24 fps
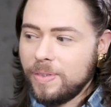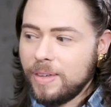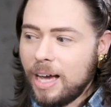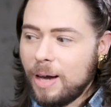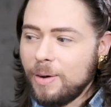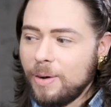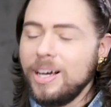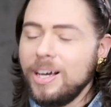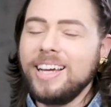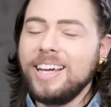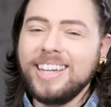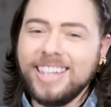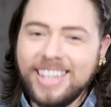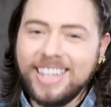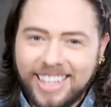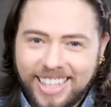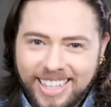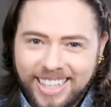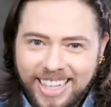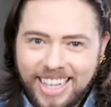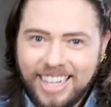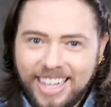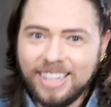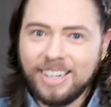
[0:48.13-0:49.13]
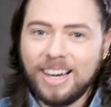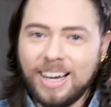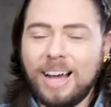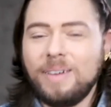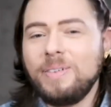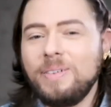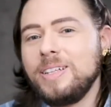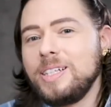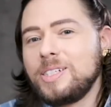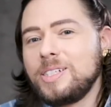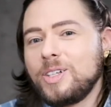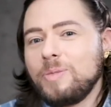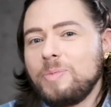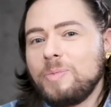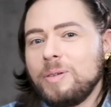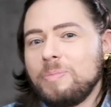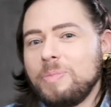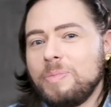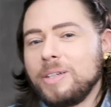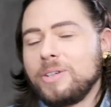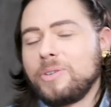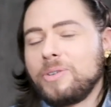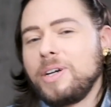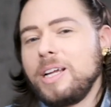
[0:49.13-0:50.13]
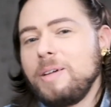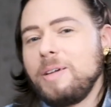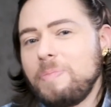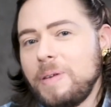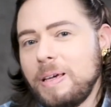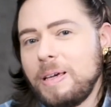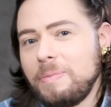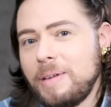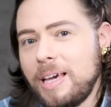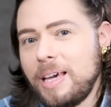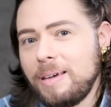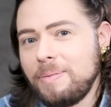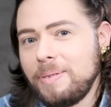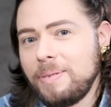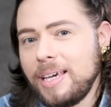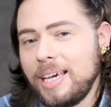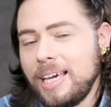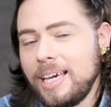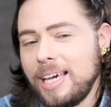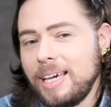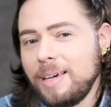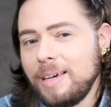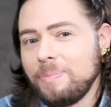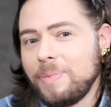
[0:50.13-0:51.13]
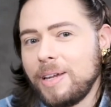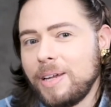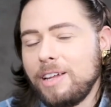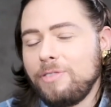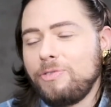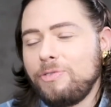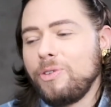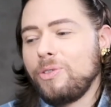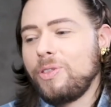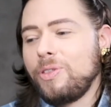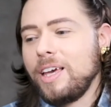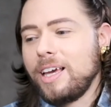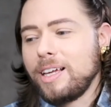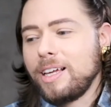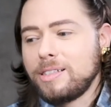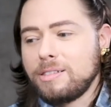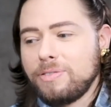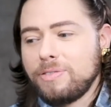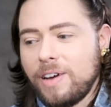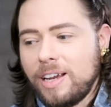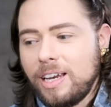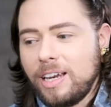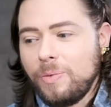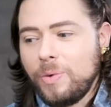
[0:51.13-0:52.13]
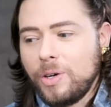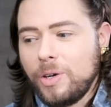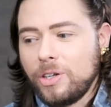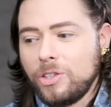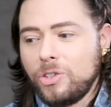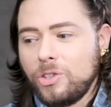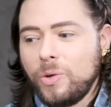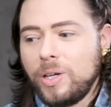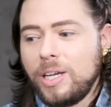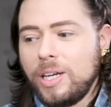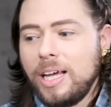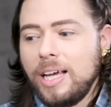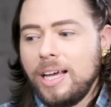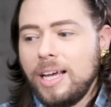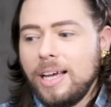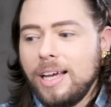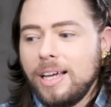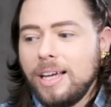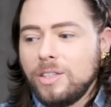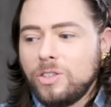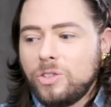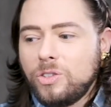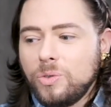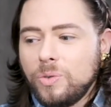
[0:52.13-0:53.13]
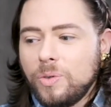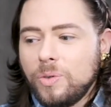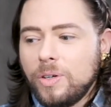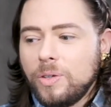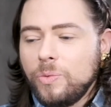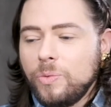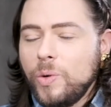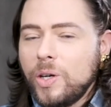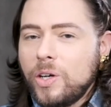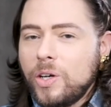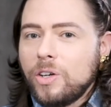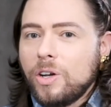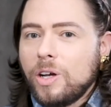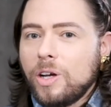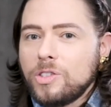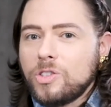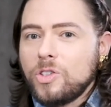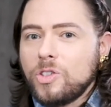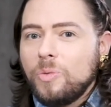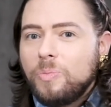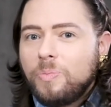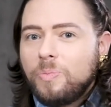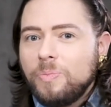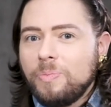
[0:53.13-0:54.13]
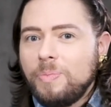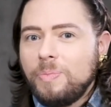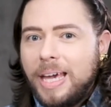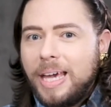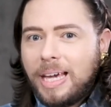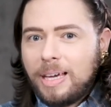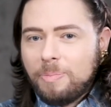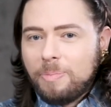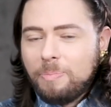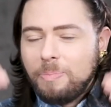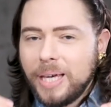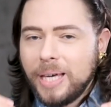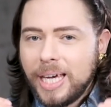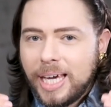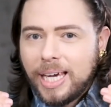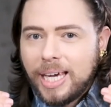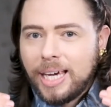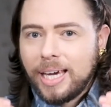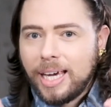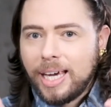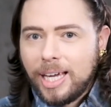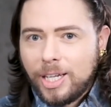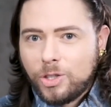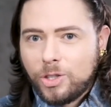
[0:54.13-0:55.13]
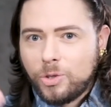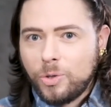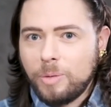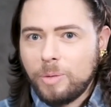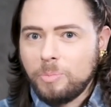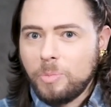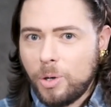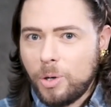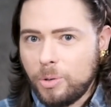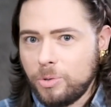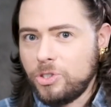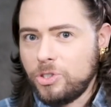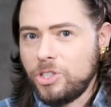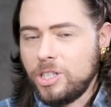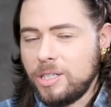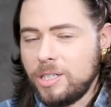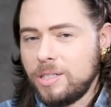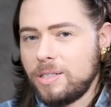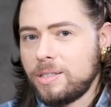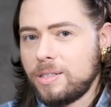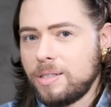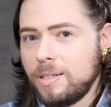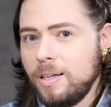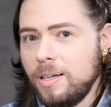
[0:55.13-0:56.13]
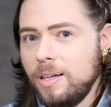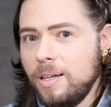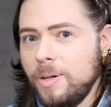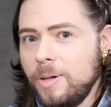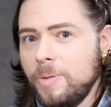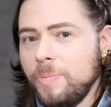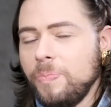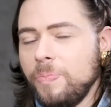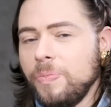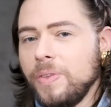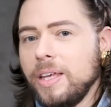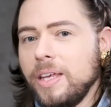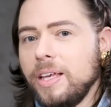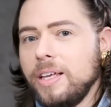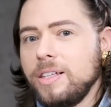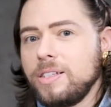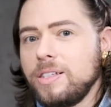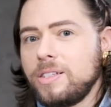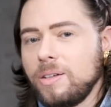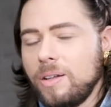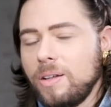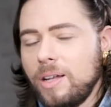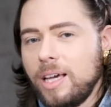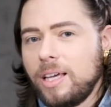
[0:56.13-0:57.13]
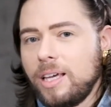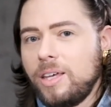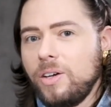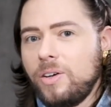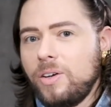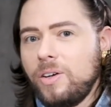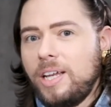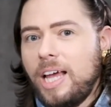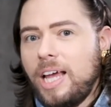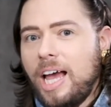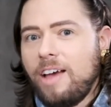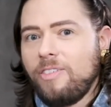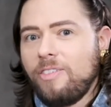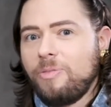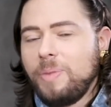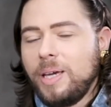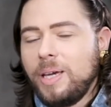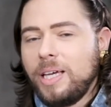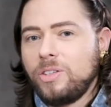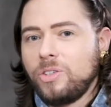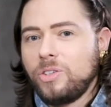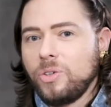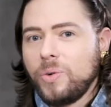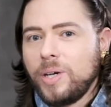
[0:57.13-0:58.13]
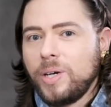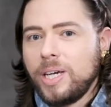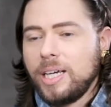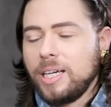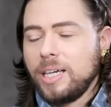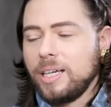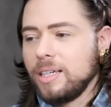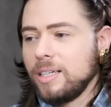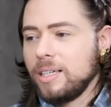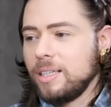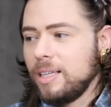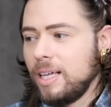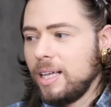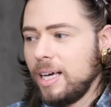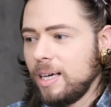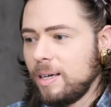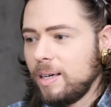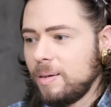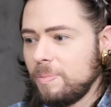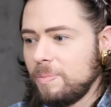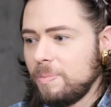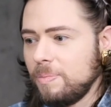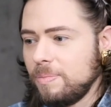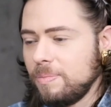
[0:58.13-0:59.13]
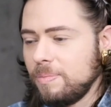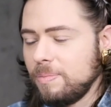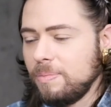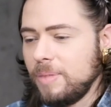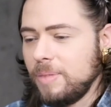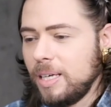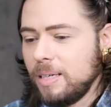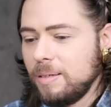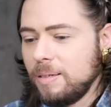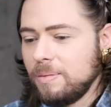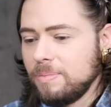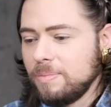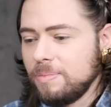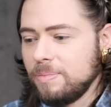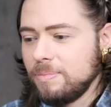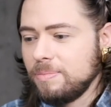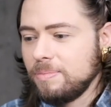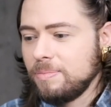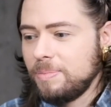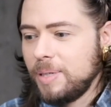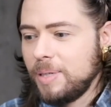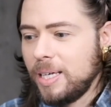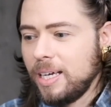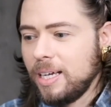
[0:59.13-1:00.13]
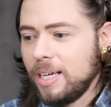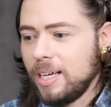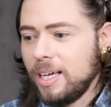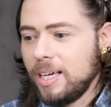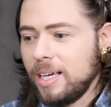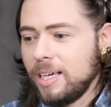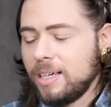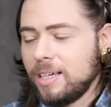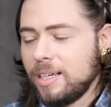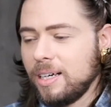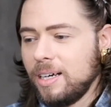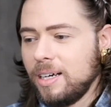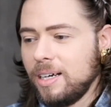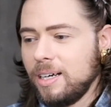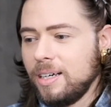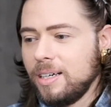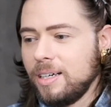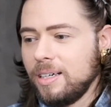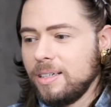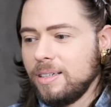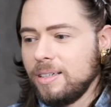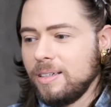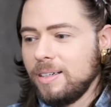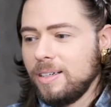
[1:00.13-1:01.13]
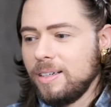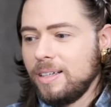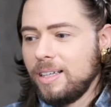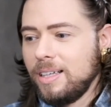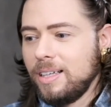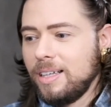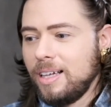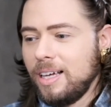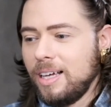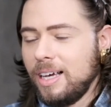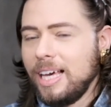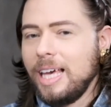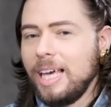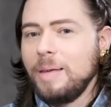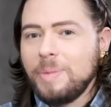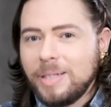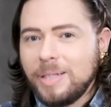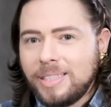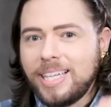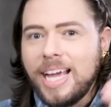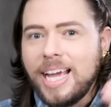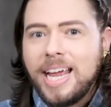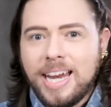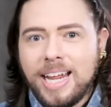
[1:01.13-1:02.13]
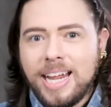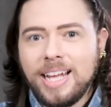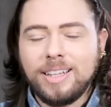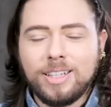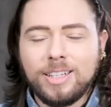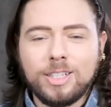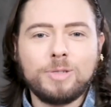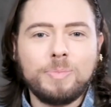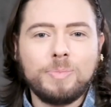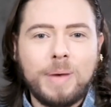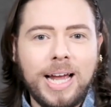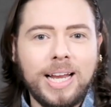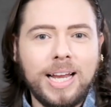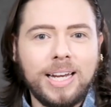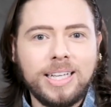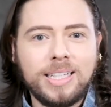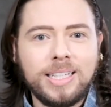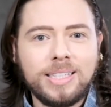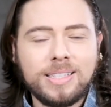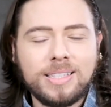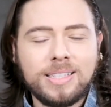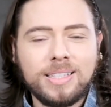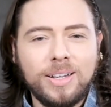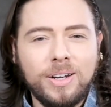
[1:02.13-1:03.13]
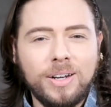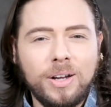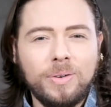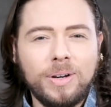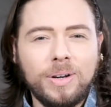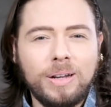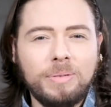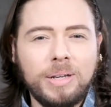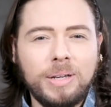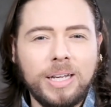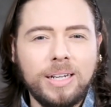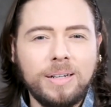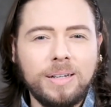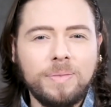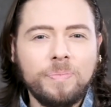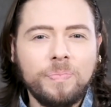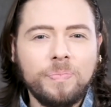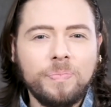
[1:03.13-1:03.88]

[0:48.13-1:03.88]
I mean, this could be a bit creepy maybe, but if you think it's funny, we could do it. We could also make me into emojis. So like you could have me doing like me being like imitating the smileys, you know what I mean?